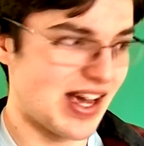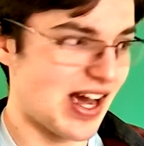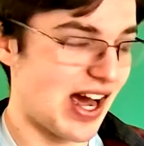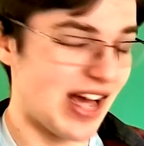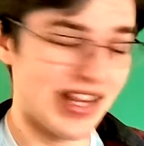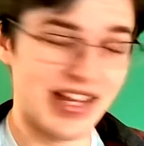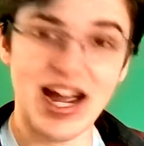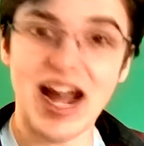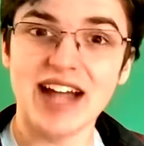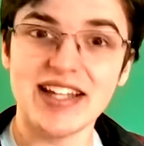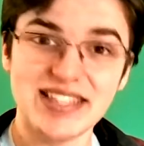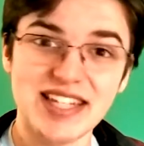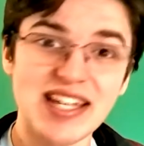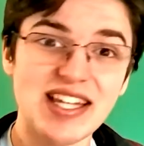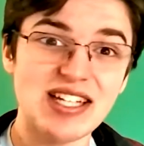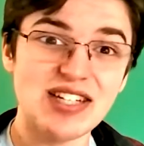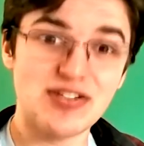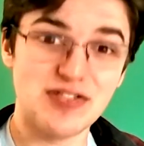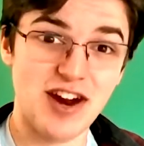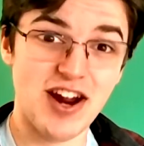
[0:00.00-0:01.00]
I'd say
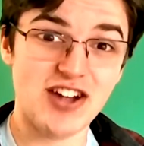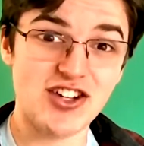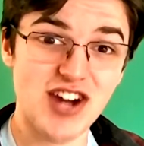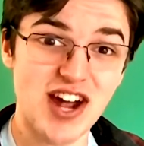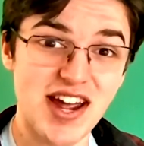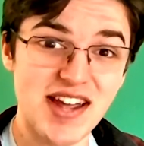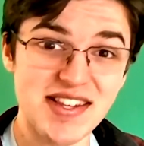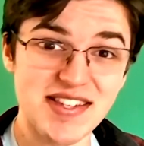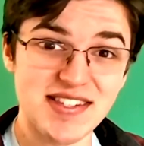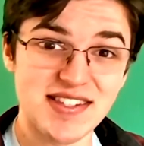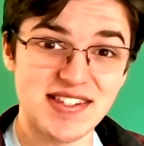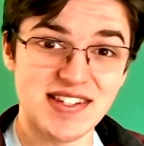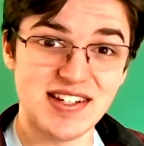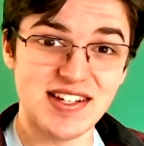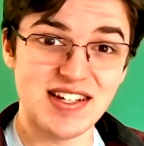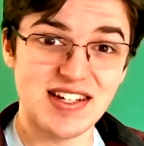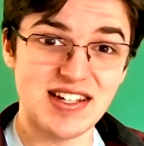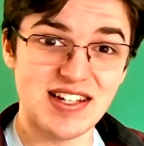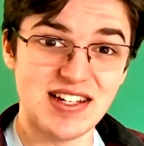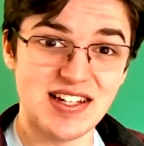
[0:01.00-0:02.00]
this franchise,
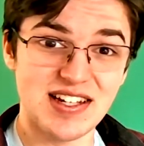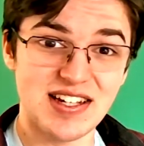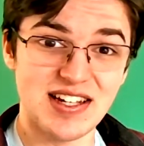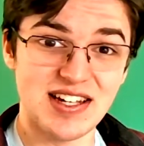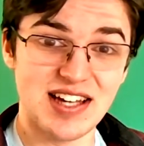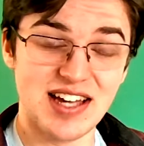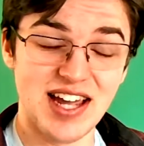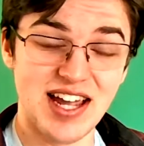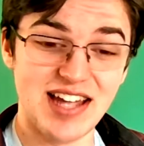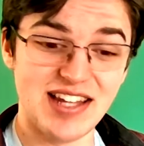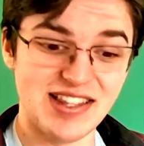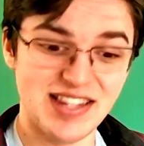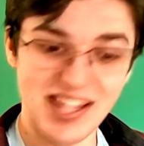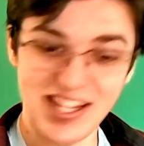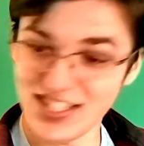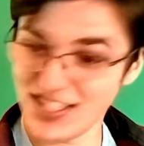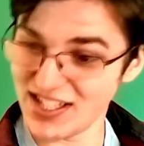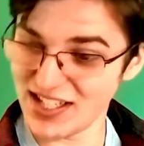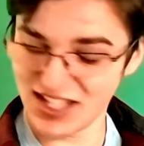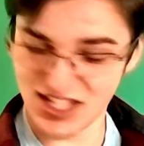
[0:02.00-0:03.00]
and
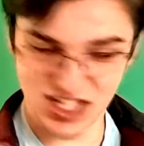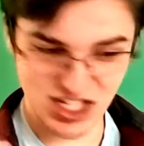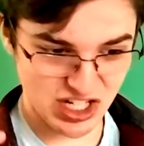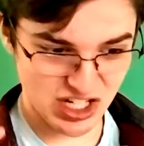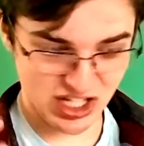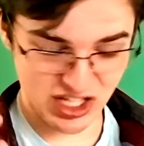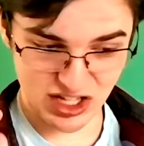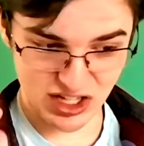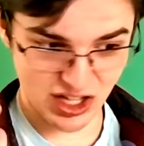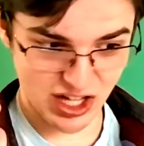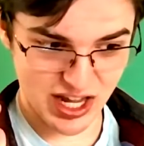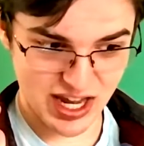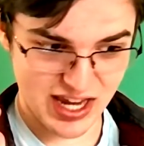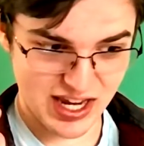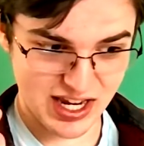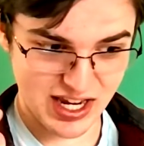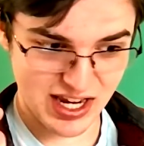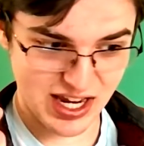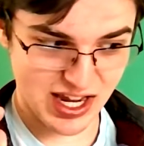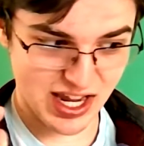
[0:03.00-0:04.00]
this is like,
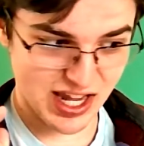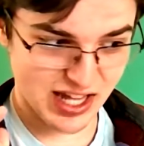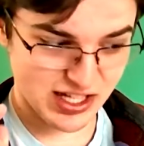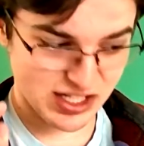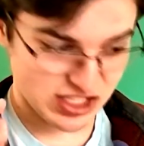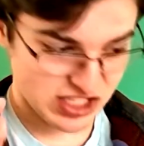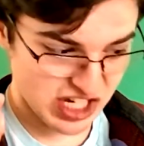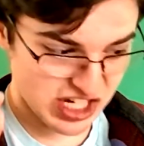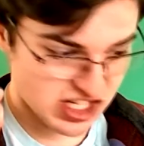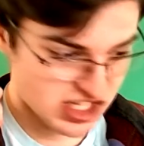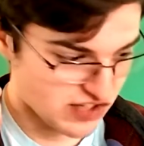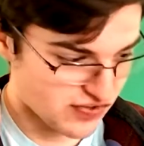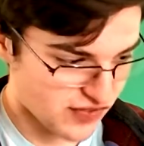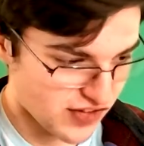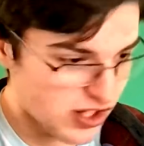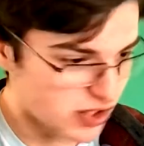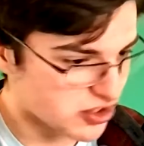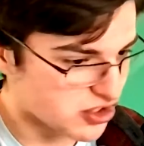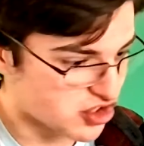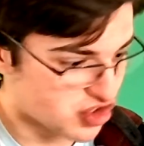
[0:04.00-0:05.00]
it
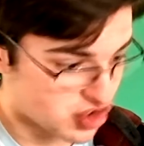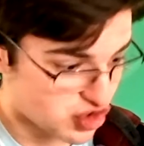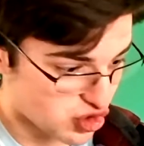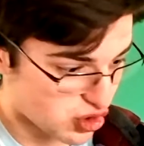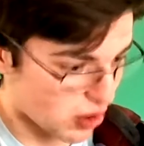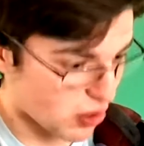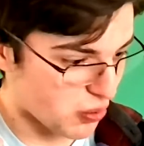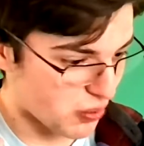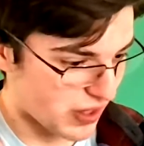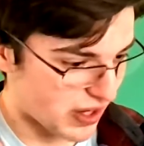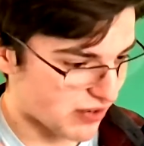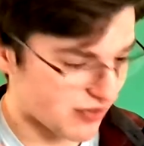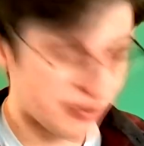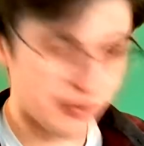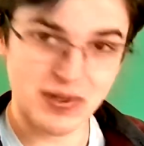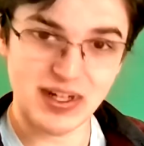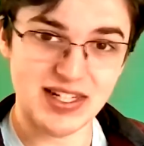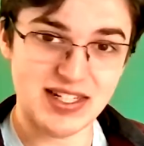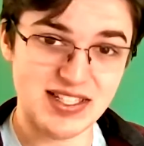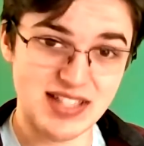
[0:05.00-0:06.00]
feels so weird for
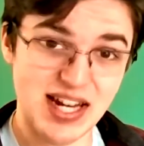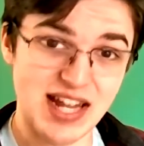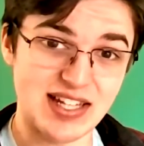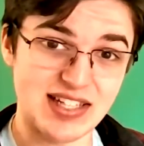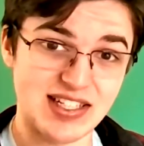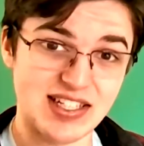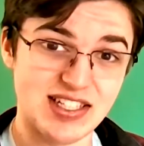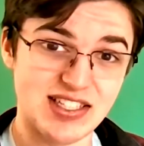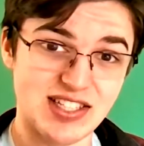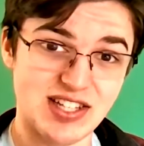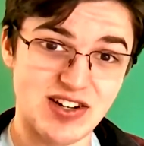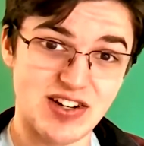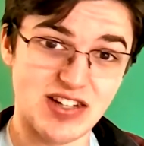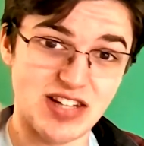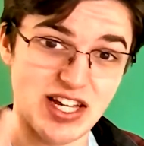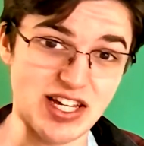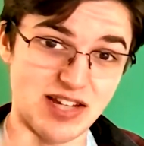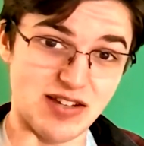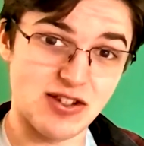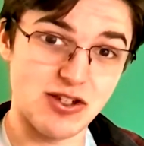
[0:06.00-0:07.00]
me to say this, considering
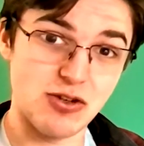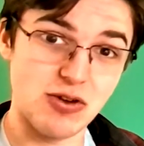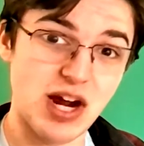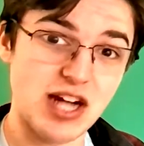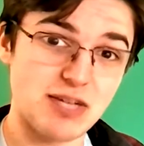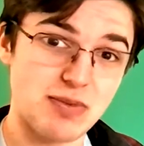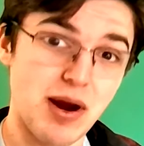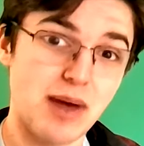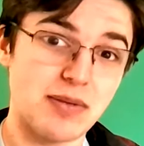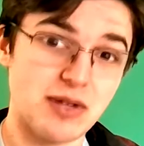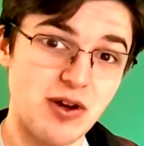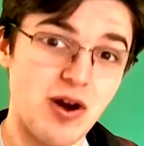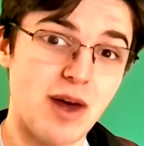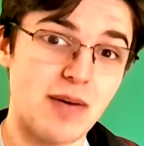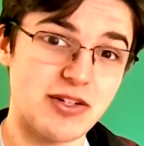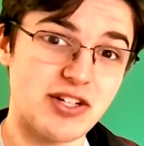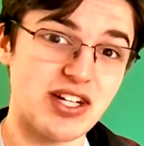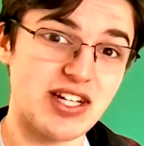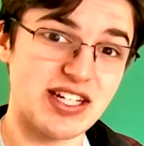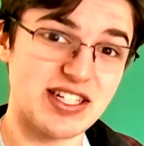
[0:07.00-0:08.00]
like you guys probably know how
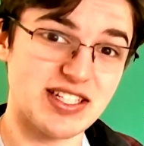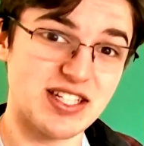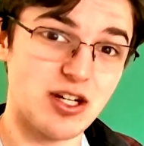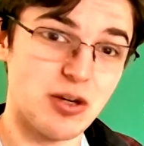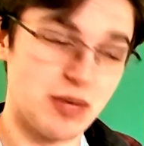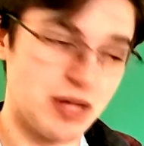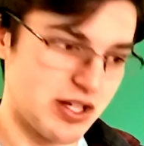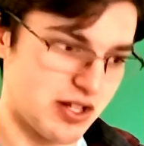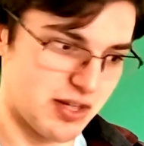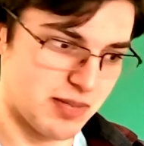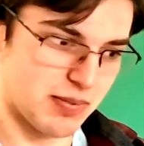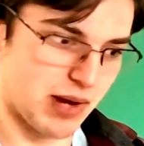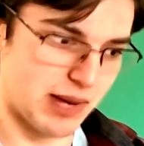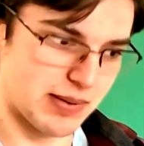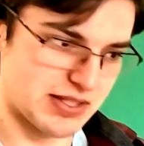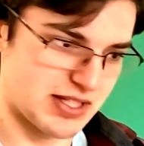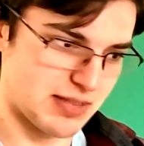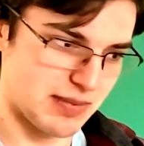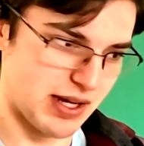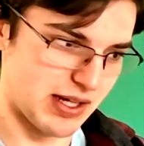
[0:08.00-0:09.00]
much I like Xenoblade. You can
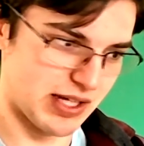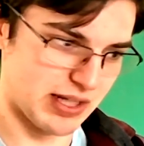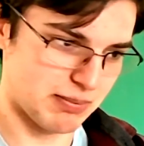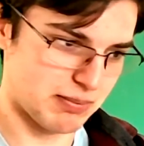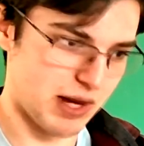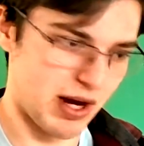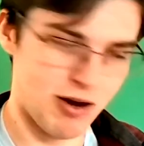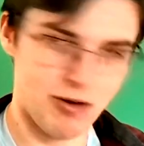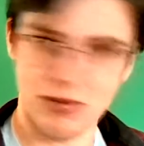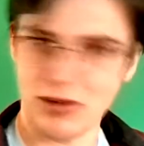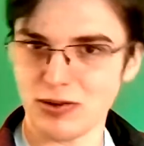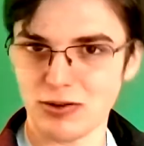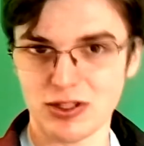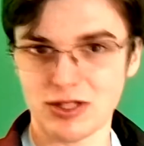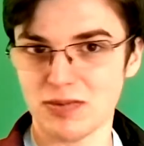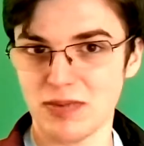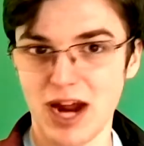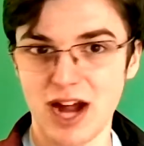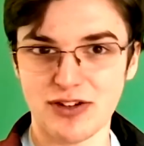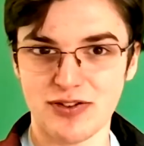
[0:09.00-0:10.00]
probably see my like Pyramethro
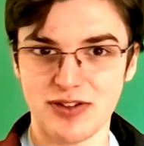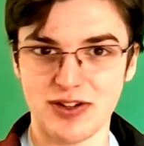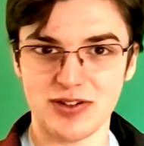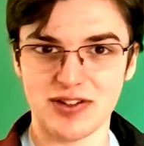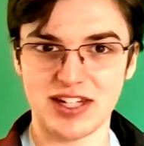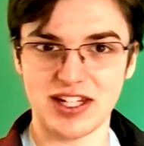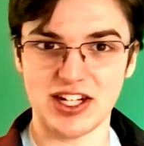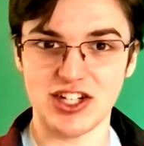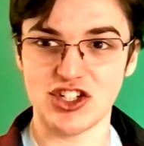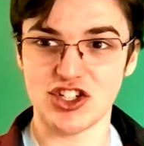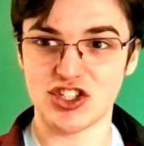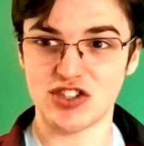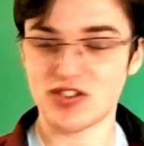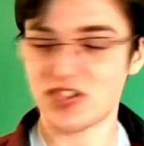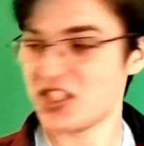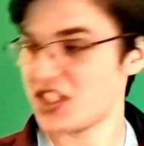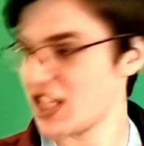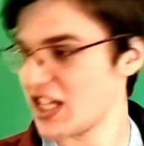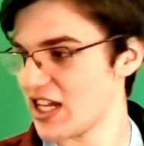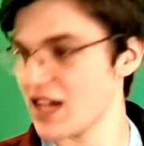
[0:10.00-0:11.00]
Smash video thing and just
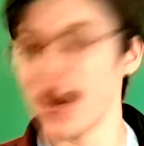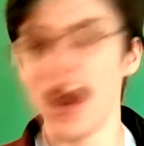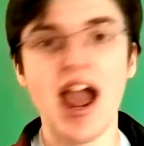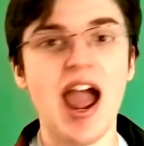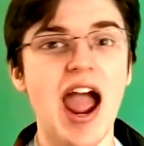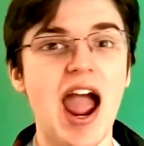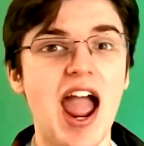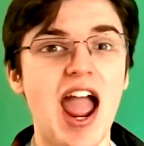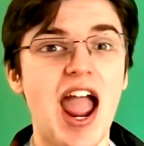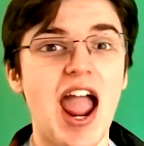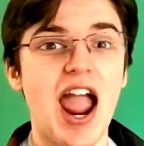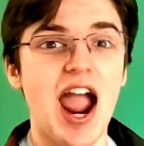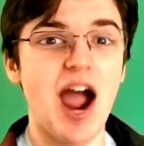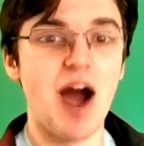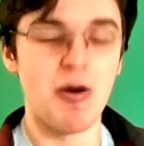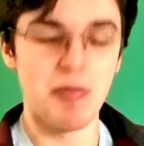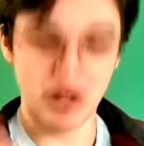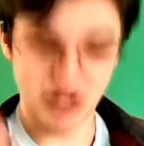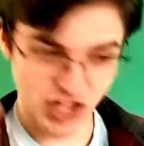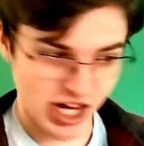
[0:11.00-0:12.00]
see
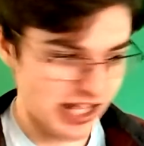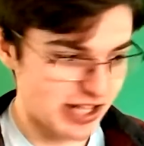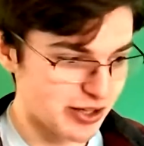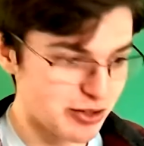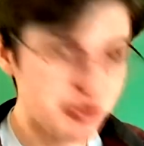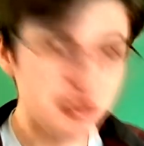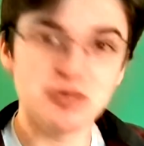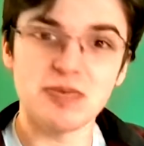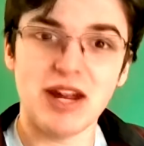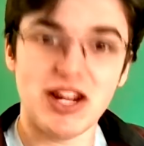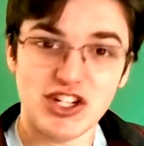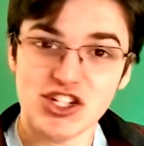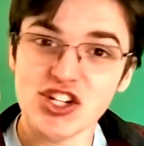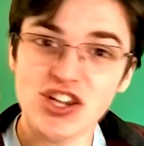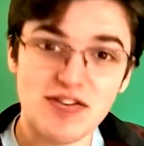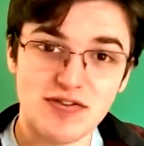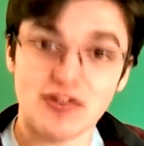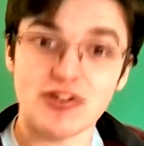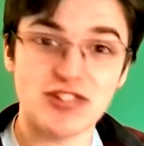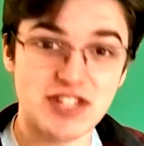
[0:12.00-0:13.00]
how much I lose my
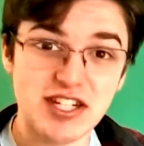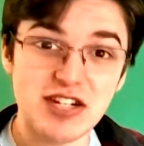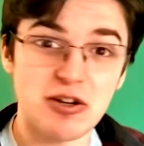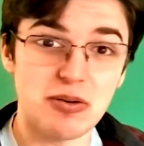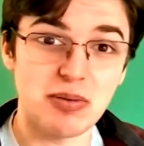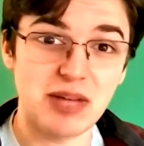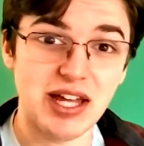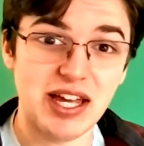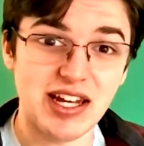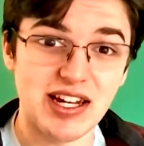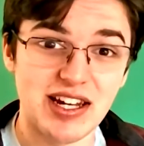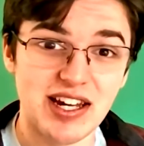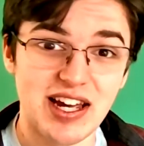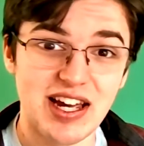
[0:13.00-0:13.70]
shit for Xenoblade.